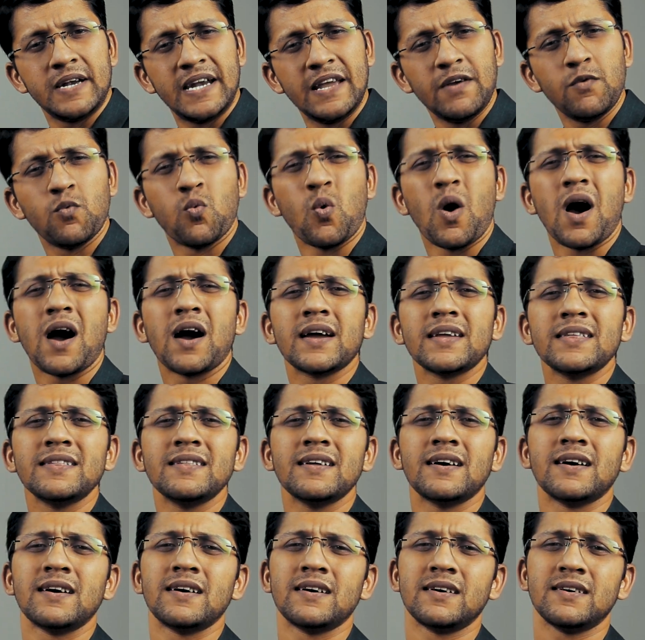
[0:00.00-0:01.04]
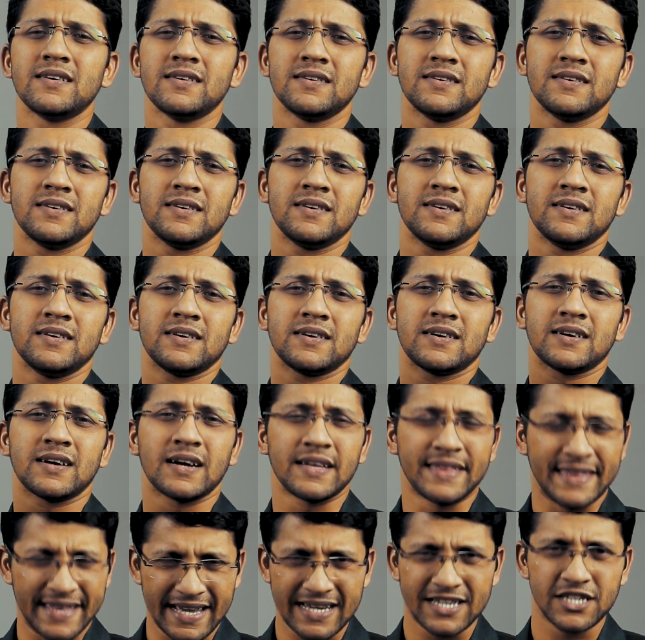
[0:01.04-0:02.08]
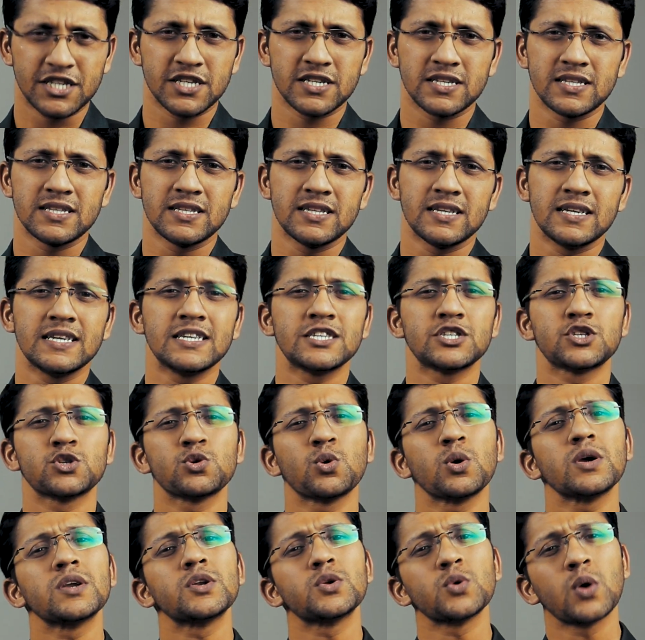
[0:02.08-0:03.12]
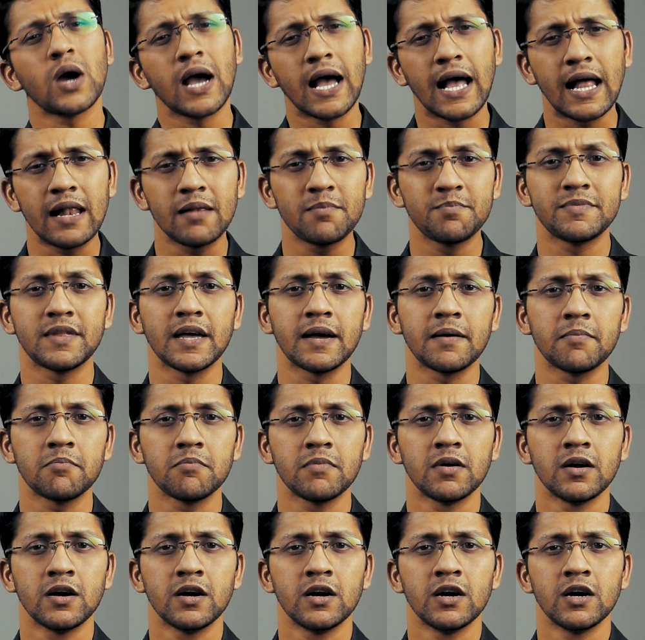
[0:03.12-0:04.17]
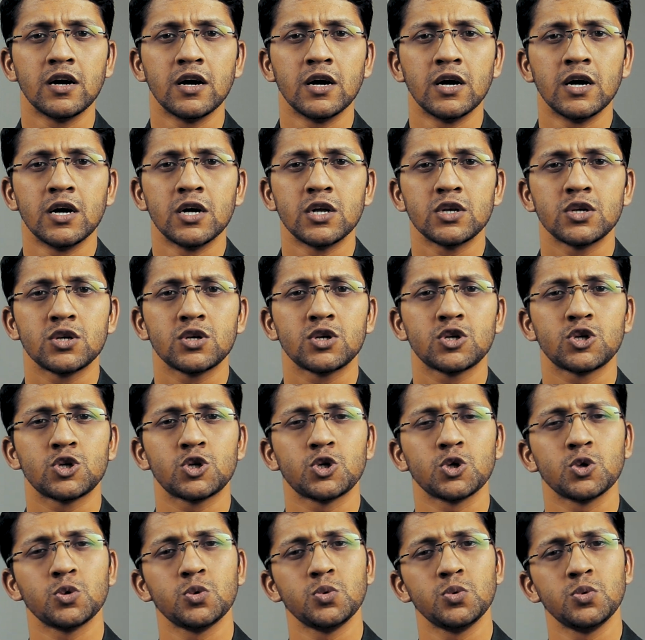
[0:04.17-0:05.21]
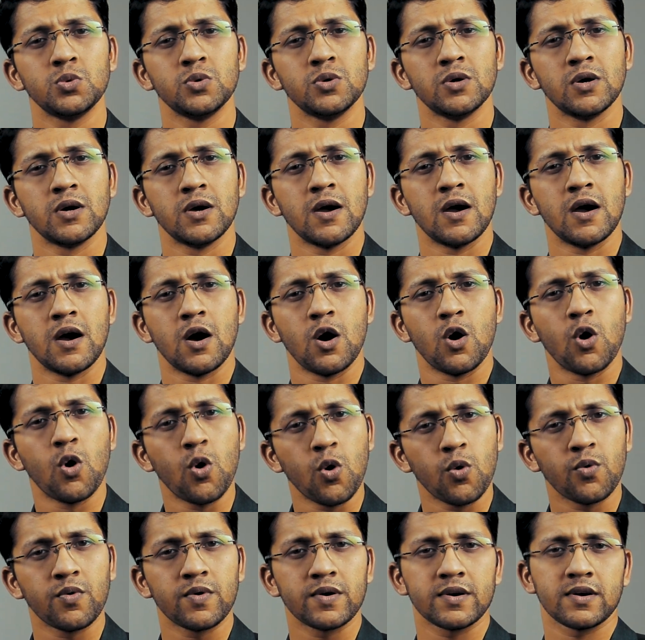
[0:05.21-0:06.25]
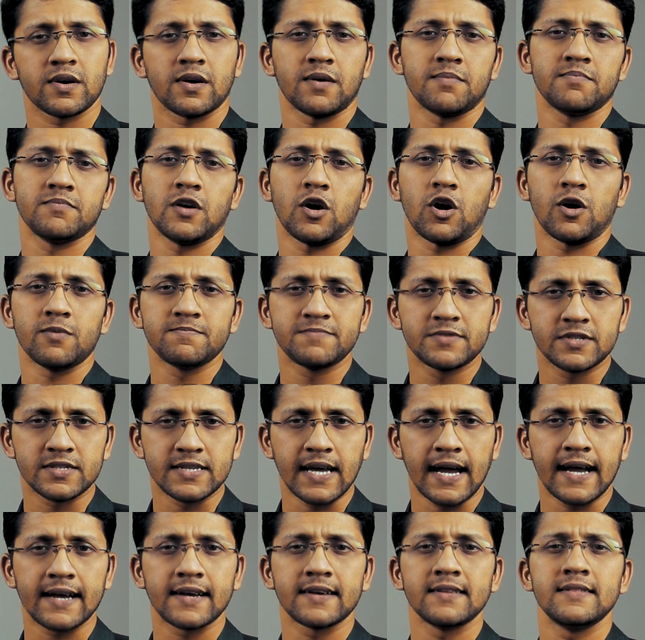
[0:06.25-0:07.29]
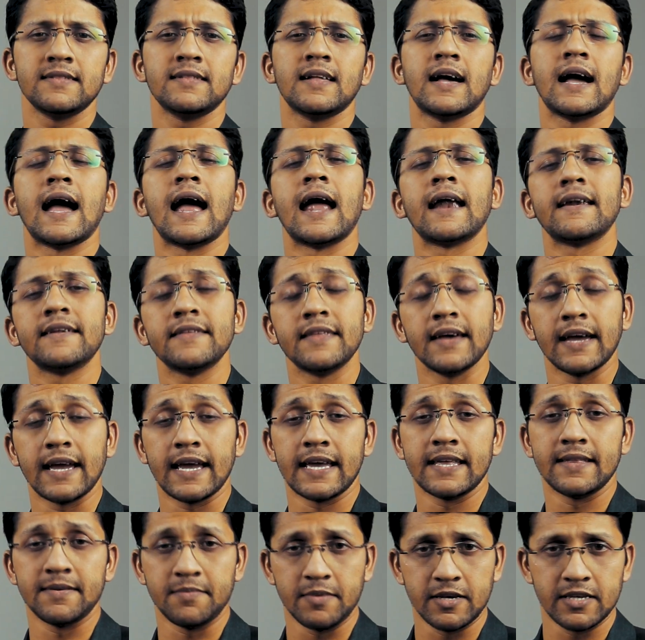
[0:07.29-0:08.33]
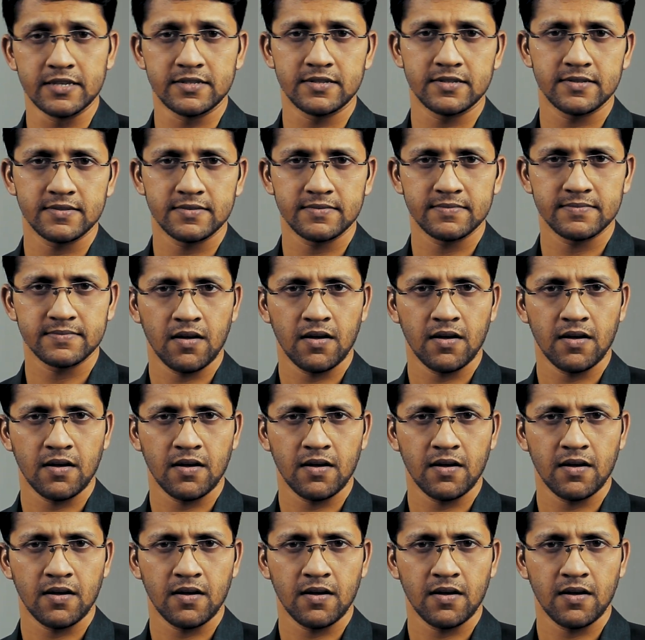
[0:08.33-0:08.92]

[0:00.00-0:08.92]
divine connection is going to help them to overcome the obstacle and the enemies.